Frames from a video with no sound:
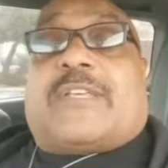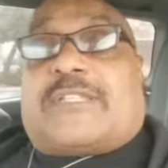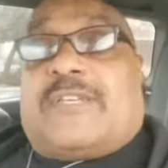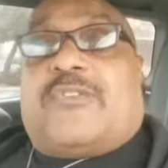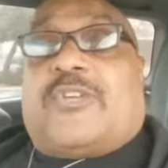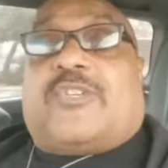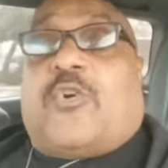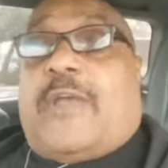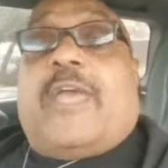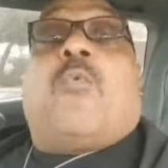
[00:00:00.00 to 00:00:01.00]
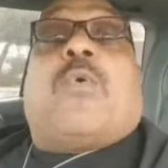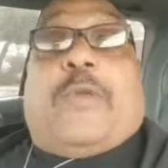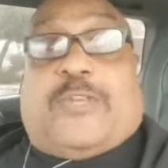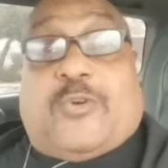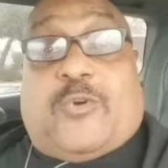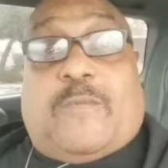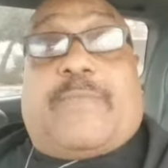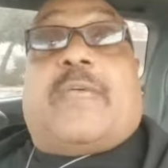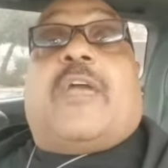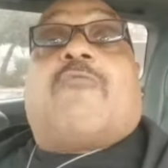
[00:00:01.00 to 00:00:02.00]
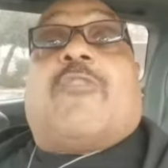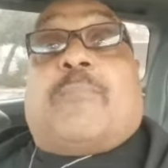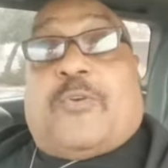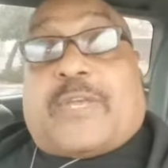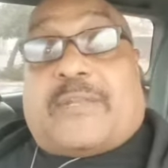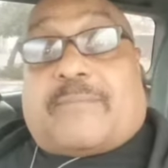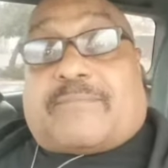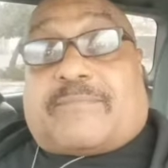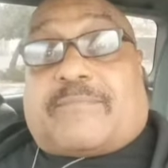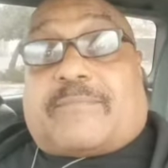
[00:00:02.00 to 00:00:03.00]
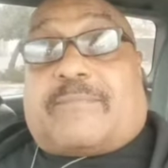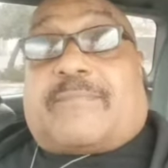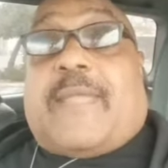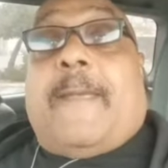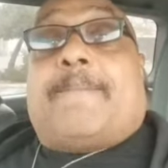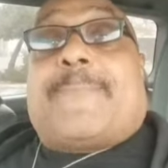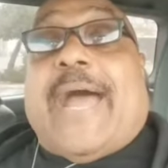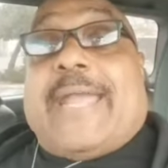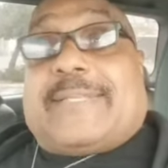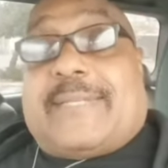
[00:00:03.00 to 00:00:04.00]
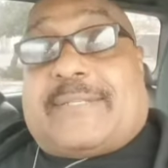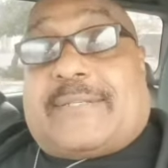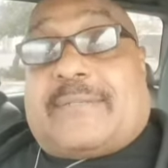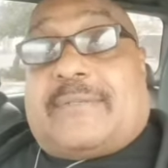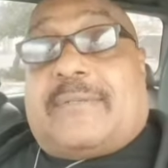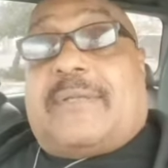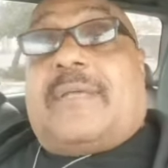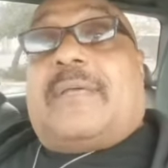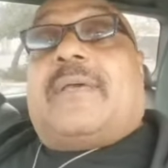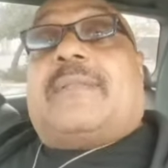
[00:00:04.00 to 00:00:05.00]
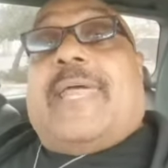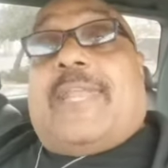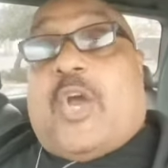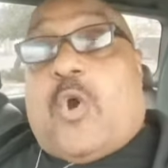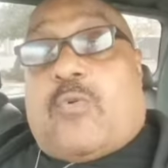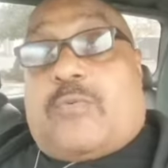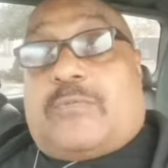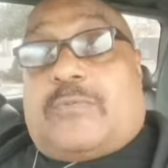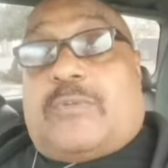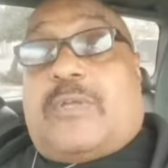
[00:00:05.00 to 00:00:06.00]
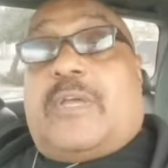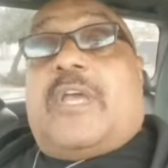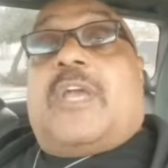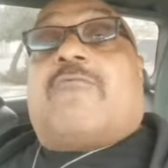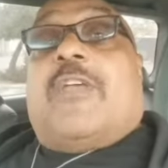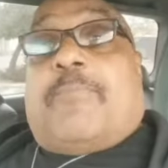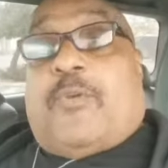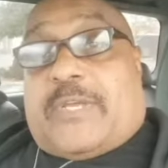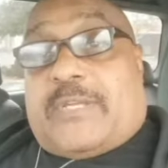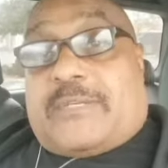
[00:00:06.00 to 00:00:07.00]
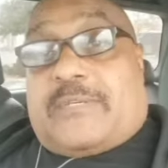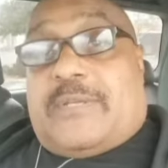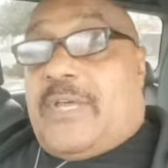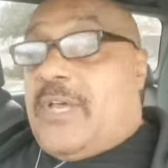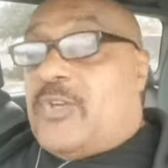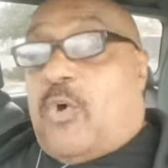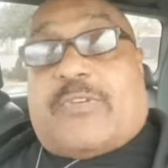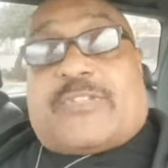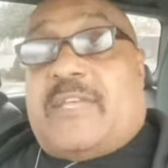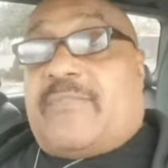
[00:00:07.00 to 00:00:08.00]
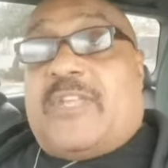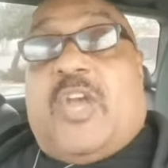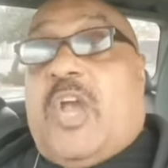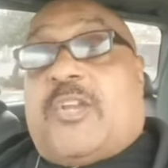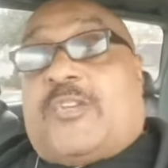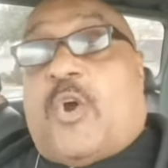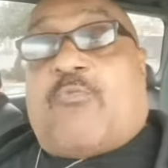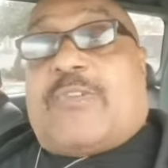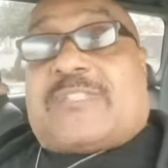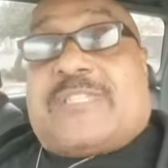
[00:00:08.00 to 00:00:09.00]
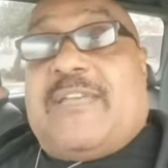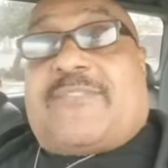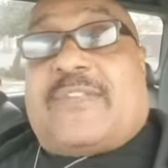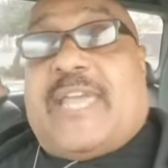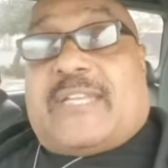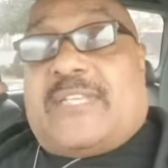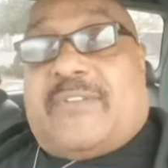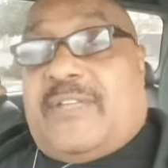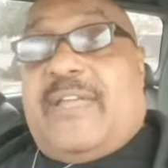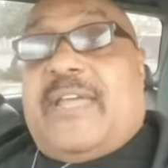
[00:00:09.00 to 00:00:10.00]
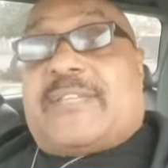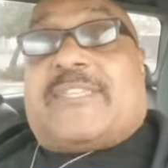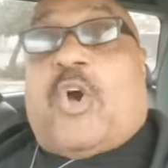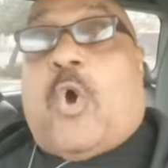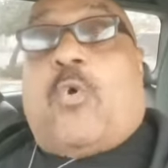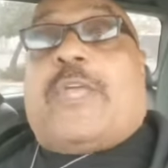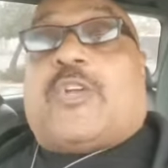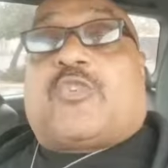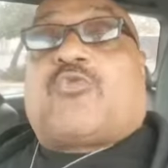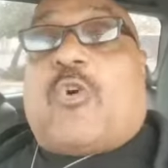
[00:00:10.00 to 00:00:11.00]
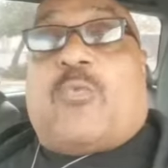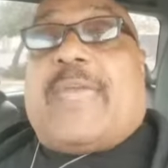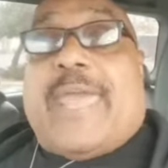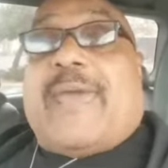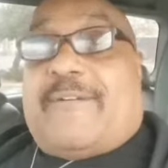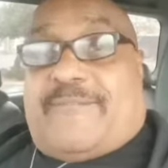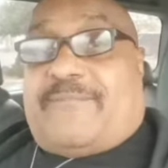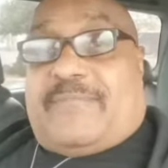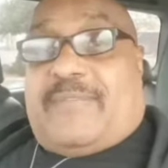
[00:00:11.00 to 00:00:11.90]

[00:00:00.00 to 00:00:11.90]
to steal your joy, what we do? Rebuke it, bind it, let it go. Rebuke it. Don't receive it. Don't receive the negativity. See, the only control we have,